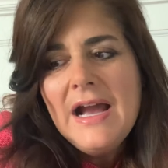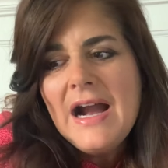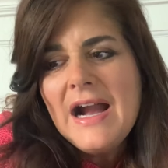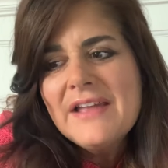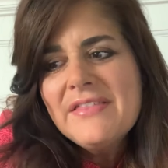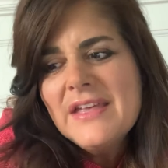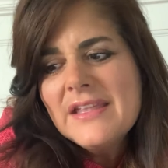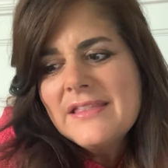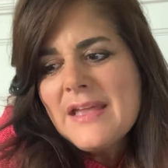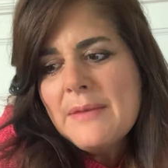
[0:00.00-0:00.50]
I
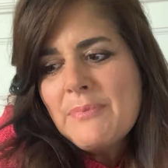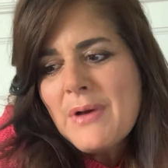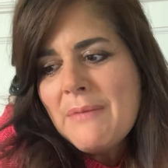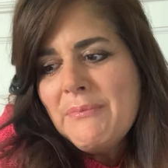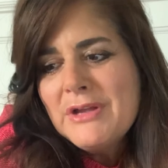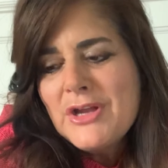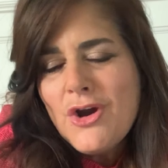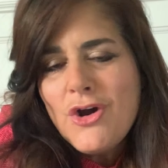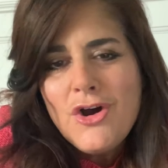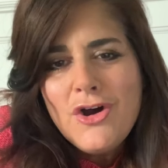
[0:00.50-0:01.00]
think they
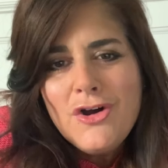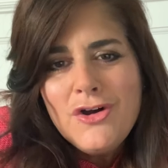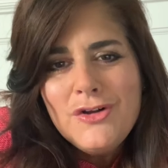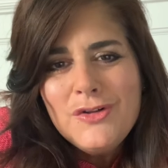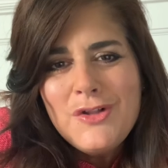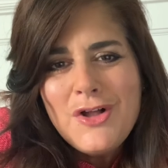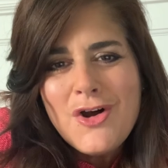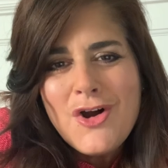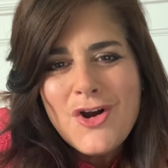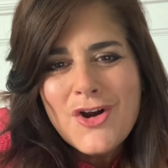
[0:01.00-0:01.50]
probably
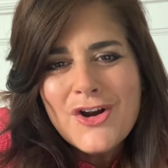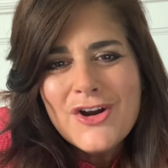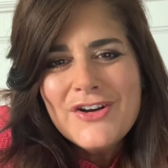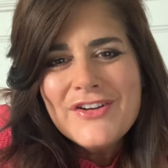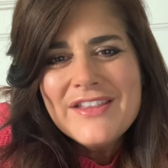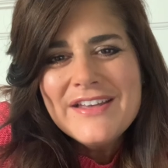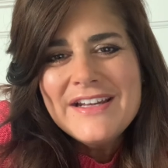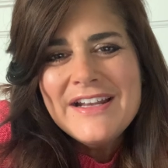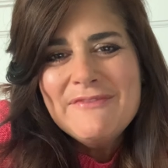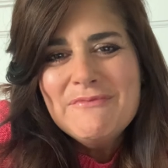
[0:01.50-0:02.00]
all are
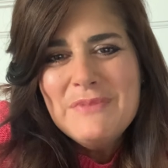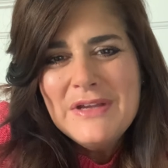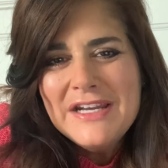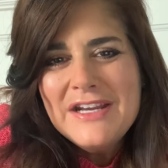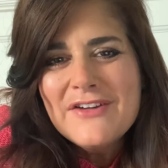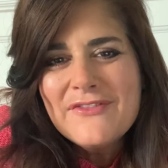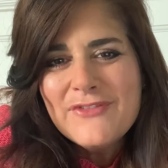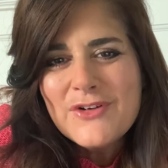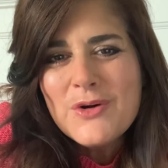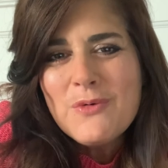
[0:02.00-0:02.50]
that have been
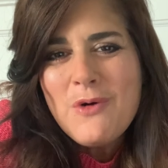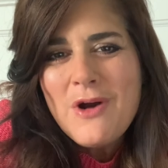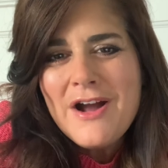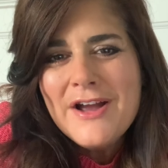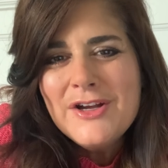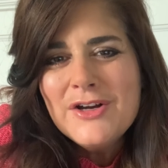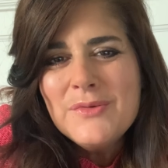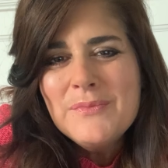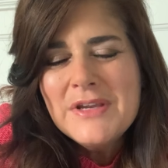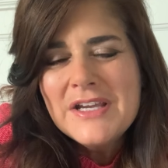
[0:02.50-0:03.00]
here for a
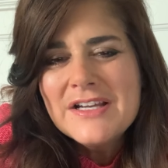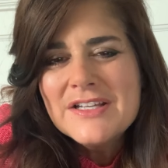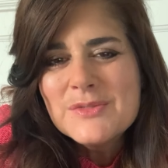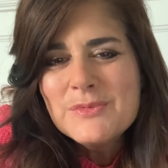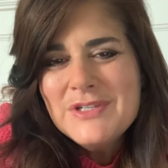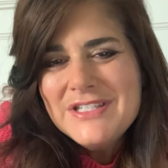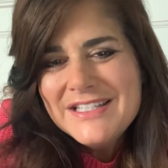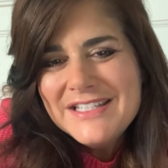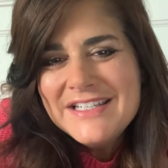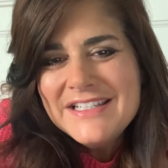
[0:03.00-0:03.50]
while, because
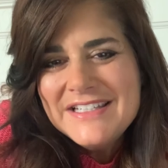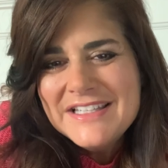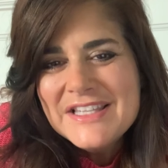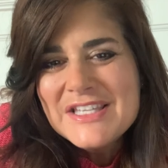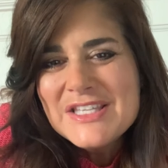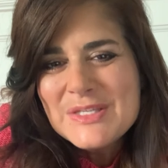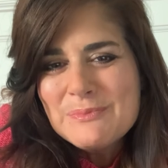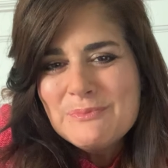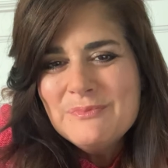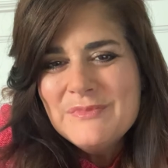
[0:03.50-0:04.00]
we did it
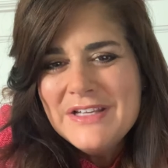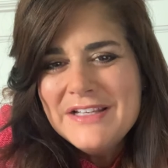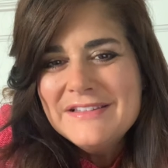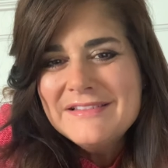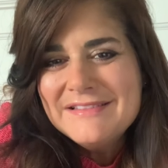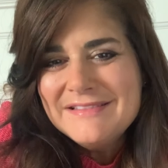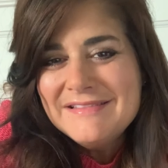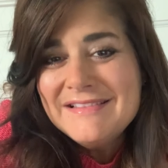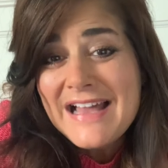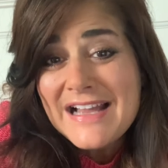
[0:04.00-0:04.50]

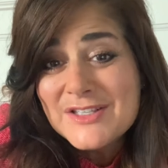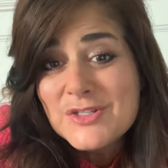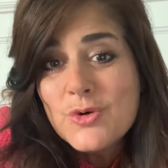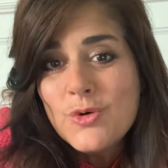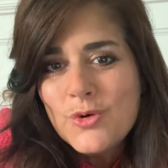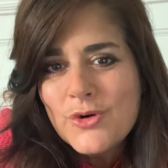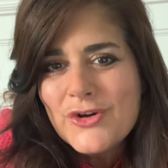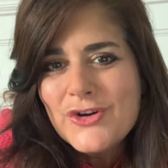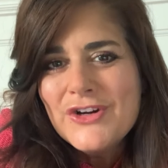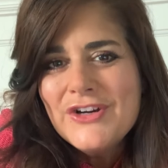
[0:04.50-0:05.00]
in last
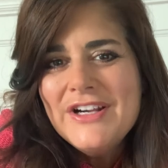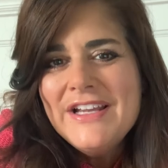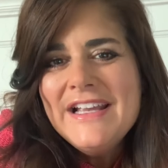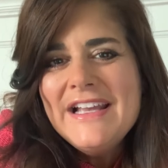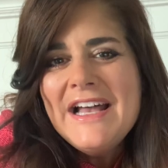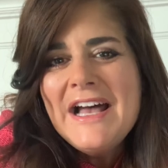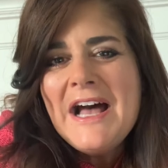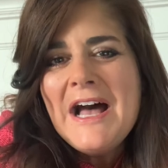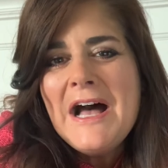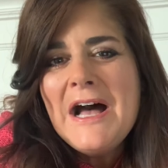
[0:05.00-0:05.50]
quarter.
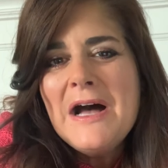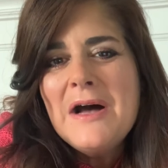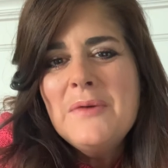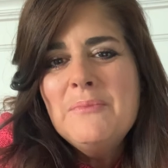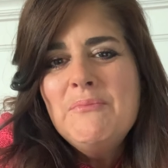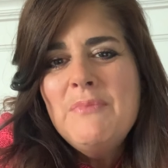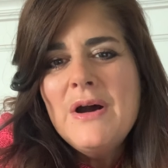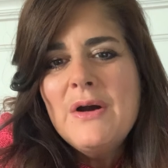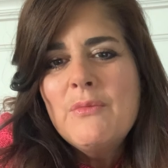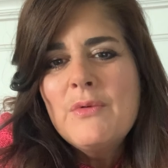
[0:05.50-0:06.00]

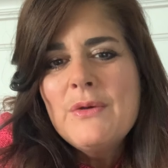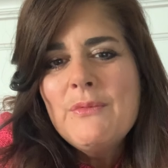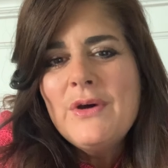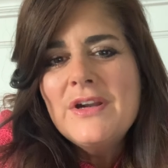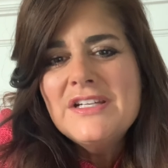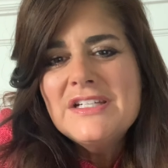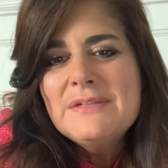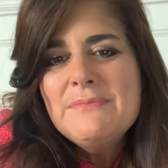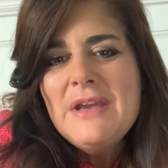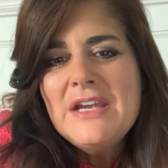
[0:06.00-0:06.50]
But we
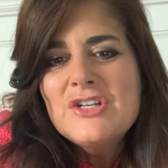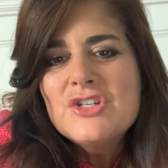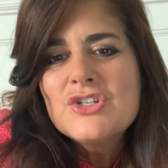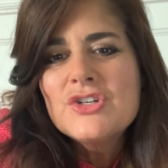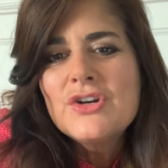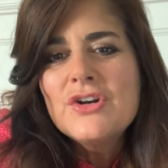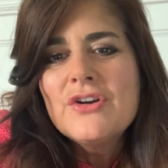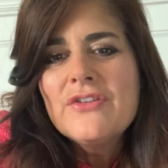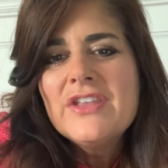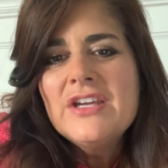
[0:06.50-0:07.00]
wanted to make
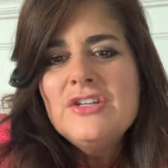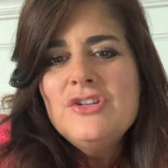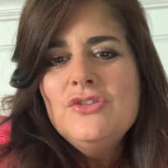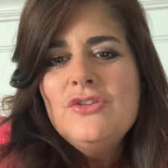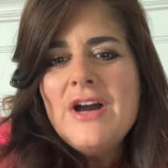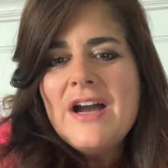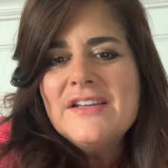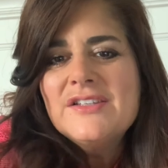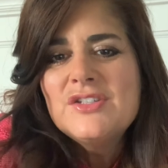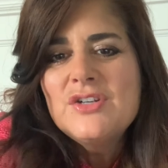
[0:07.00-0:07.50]
sure that you
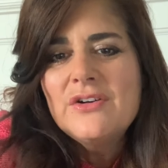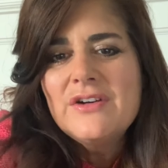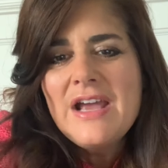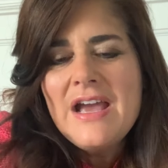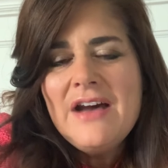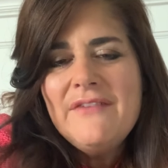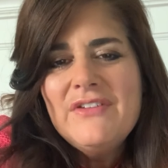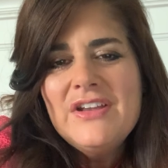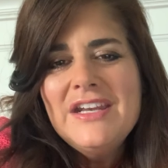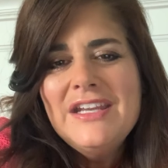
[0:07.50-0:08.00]
guys don't
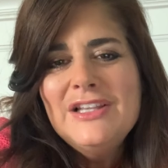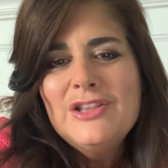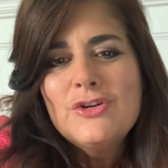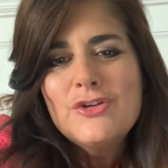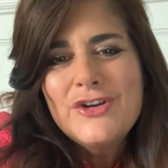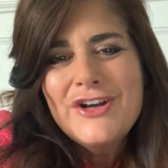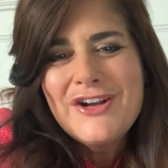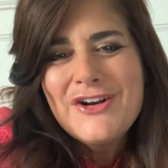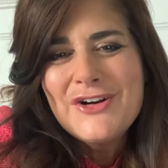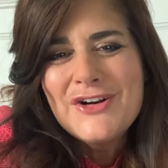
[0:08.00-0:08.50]
have any
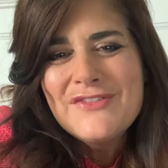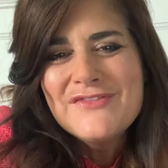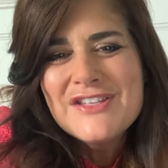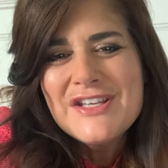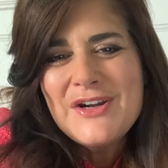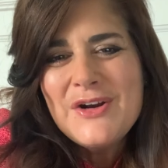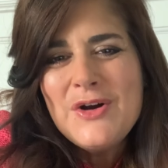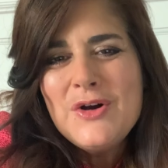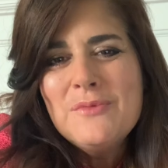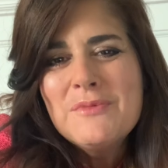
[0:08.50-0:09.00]
learning curves
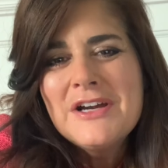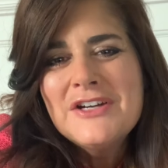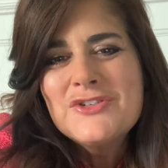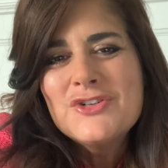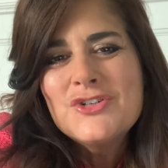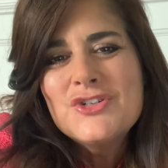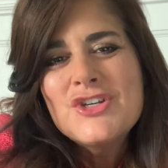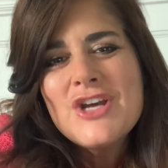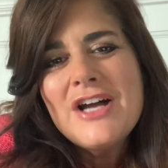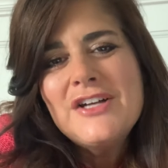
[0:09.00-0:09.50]
at home, because
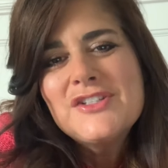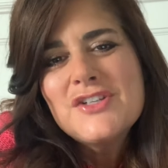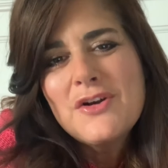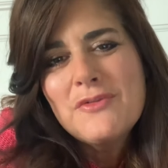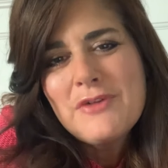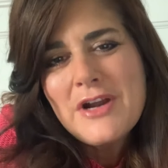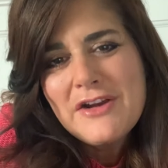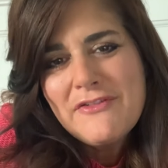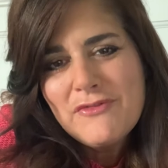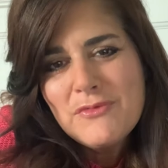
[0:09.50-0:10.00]
your child's
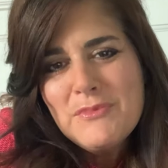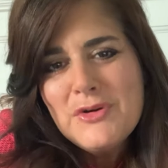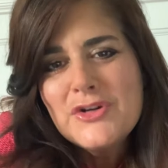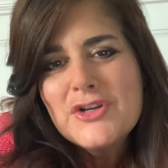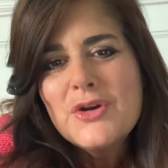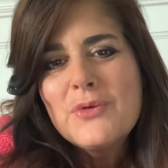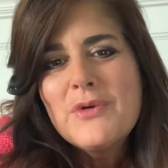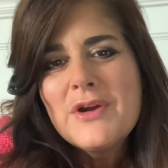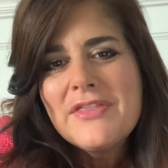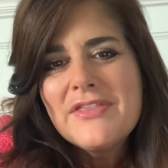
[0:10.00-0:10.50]
already
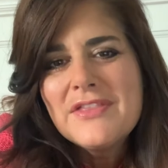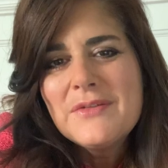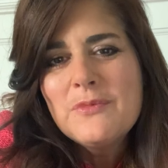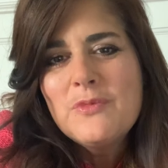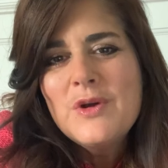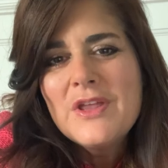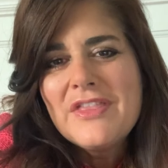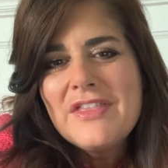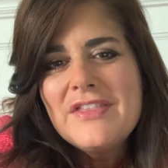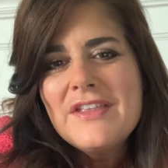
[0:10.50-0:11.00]
familiar with
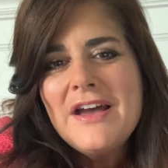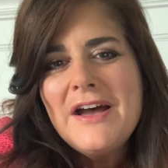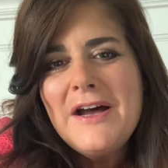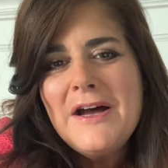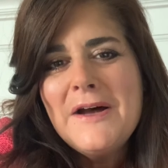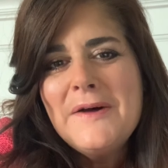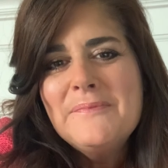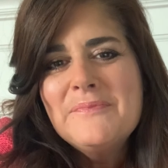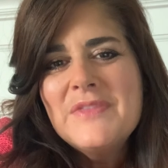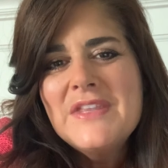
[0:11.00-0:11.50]

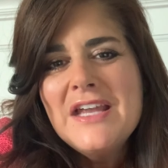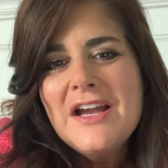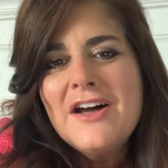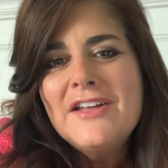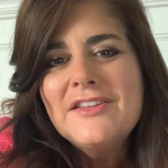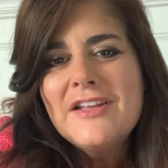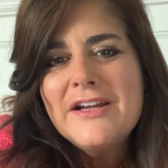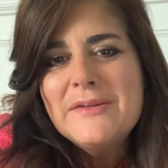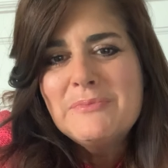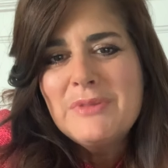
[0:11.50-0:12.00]
the
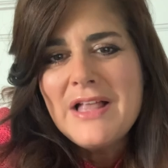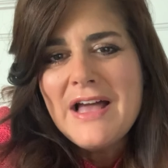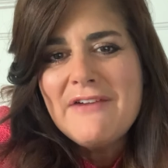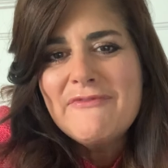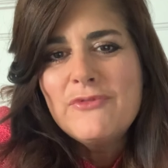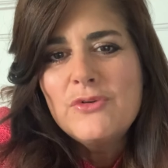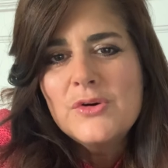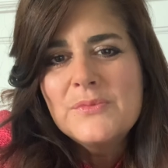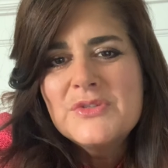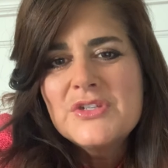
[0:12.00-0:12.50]
online
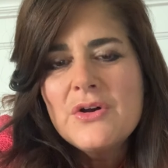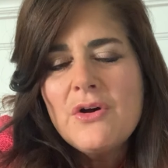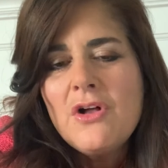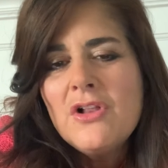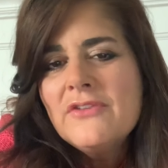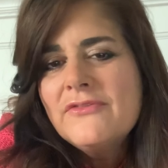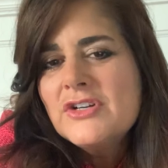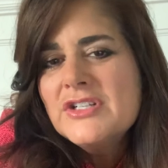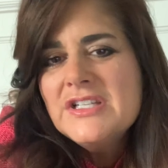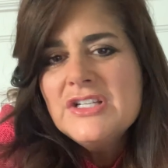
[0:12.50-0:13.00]
platform. So all
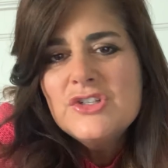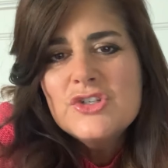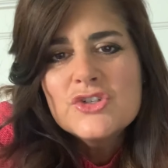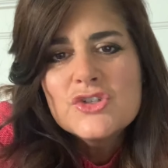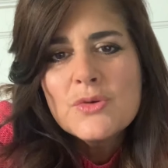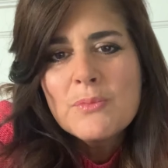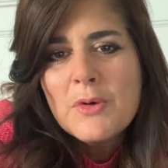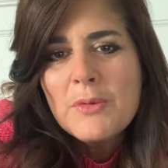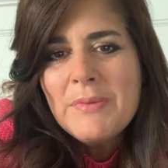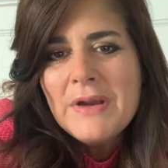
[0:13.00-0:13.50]
of our teachers
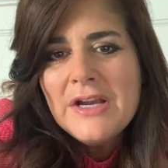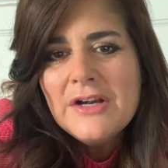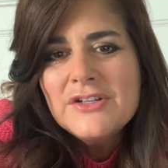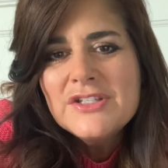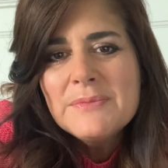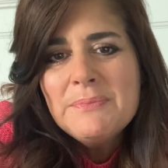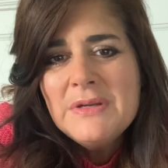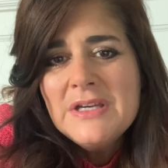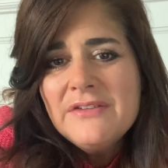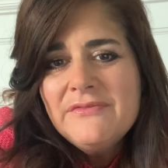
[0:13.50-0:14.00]
are prepared
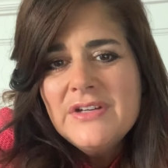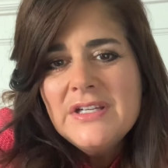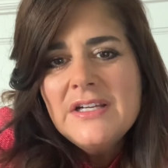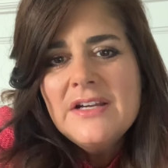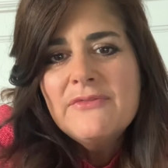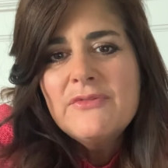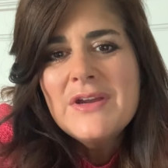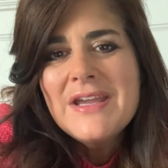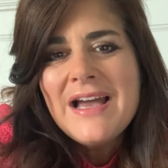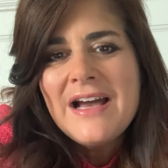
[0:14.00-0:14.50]
to pivot
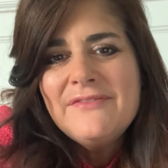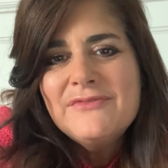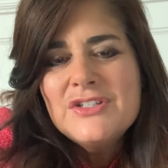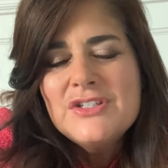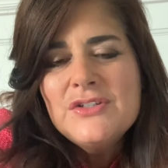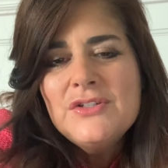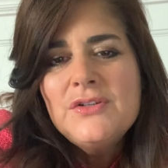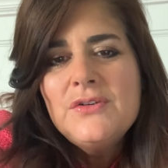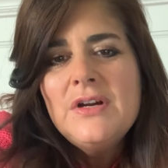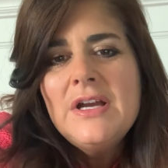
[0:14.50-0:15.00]
if we have
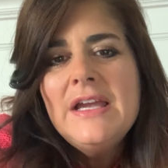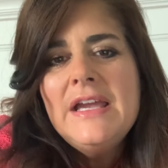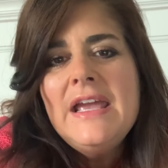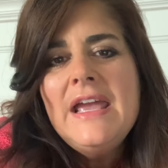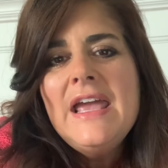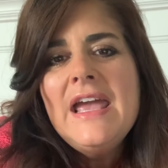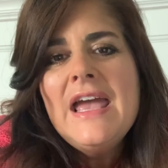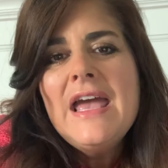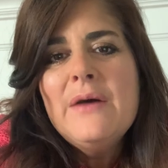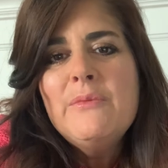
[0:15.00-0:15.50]
to,
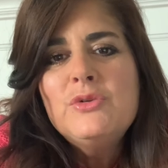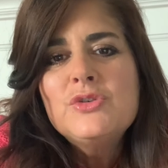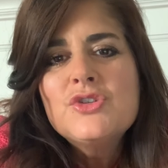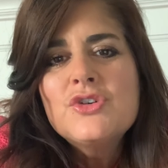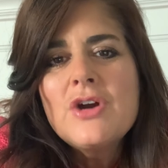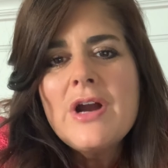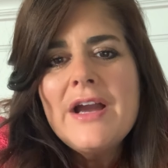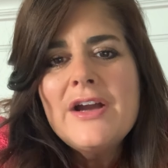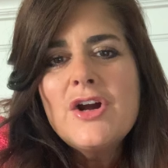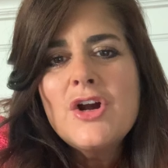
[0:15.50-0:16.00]
and we'll
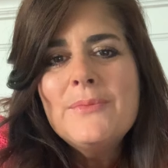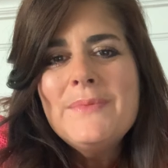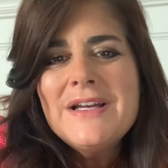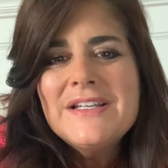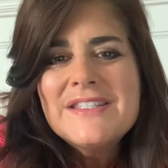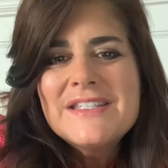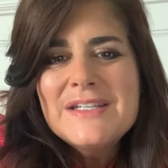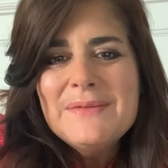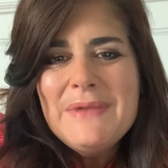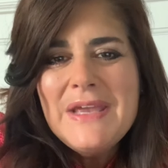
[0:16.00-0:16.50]
try our
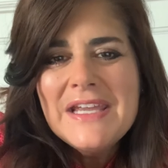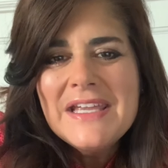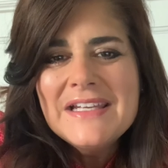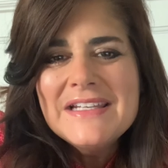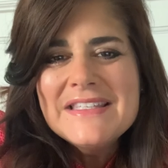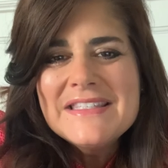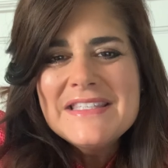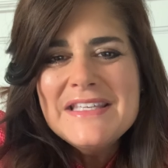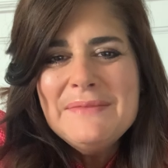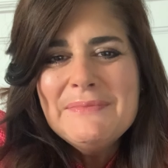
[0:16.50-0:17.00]
best to make it
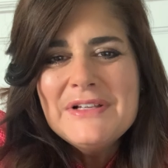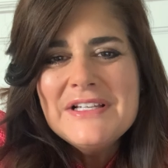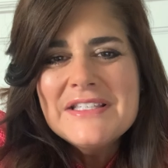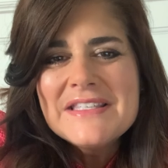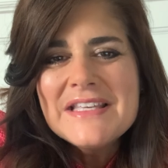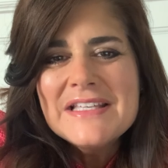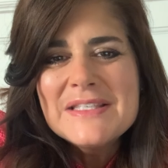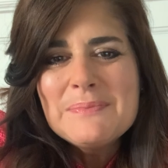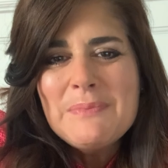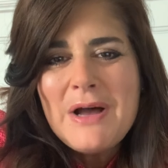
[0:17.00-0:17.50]
as seamless
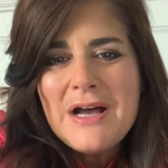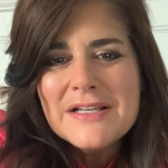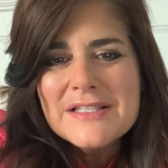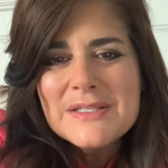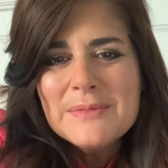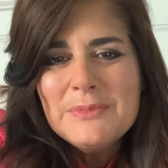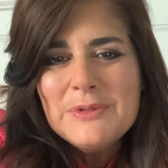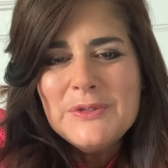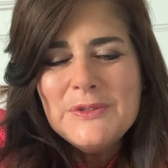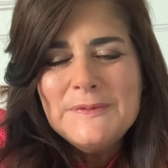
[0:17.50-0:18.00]
as
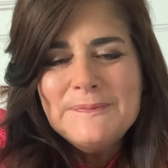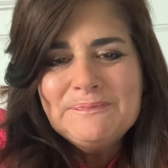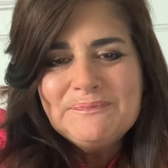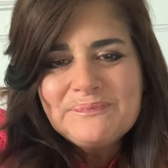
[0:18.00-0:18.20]
possible.